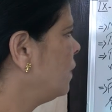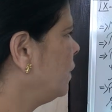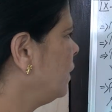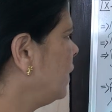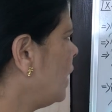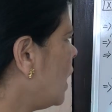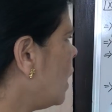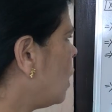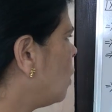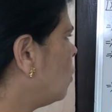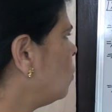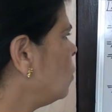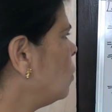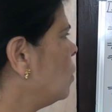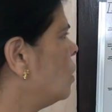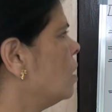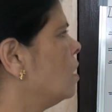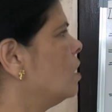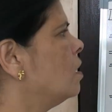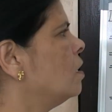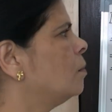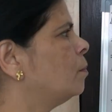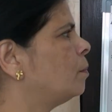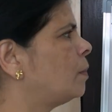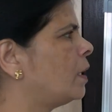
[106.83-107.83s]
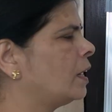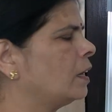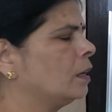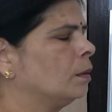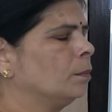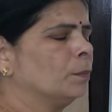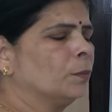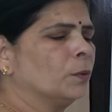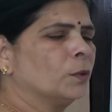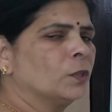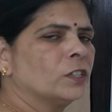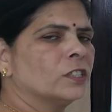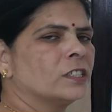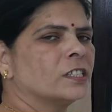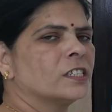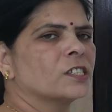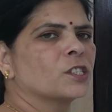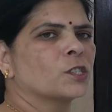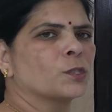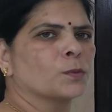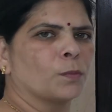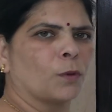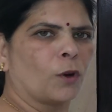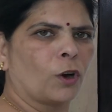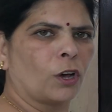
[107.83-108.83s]
Now Palampur is a
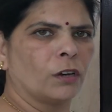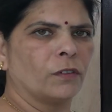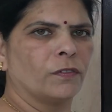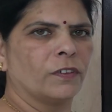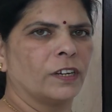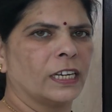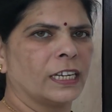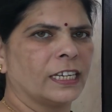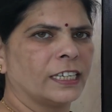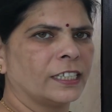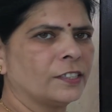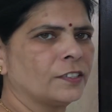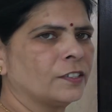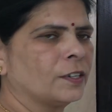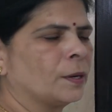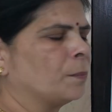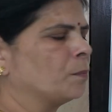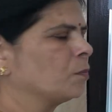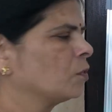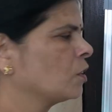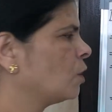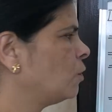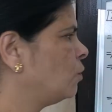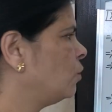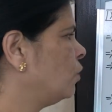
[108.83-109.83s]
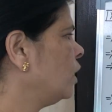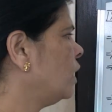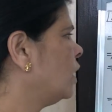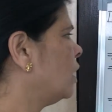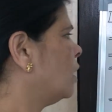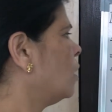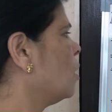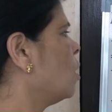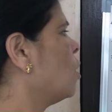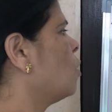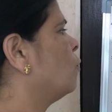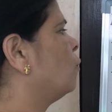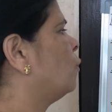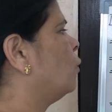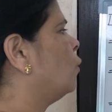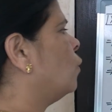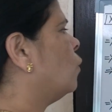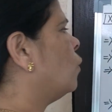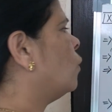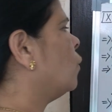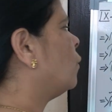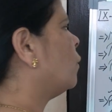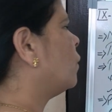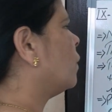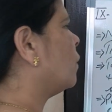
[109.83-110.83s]
small village where
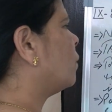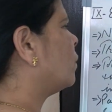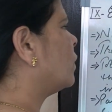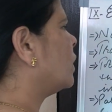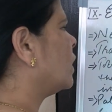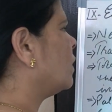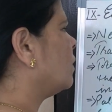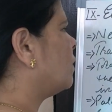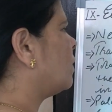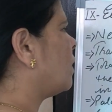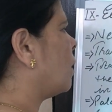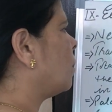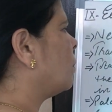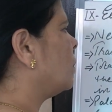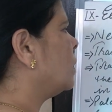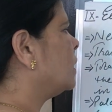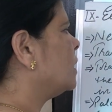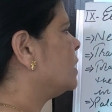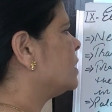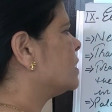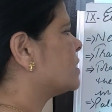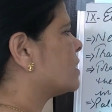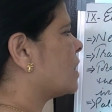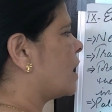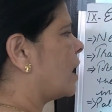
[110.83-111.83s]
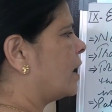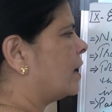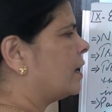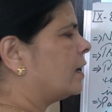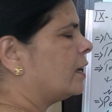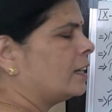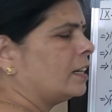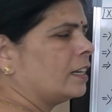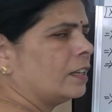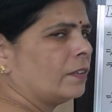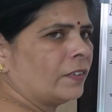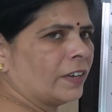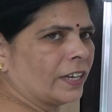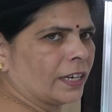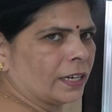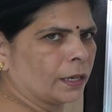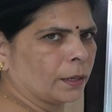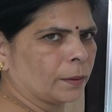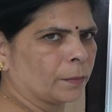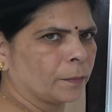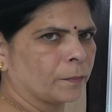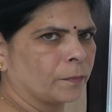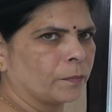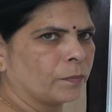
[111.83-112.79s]
450 families are living.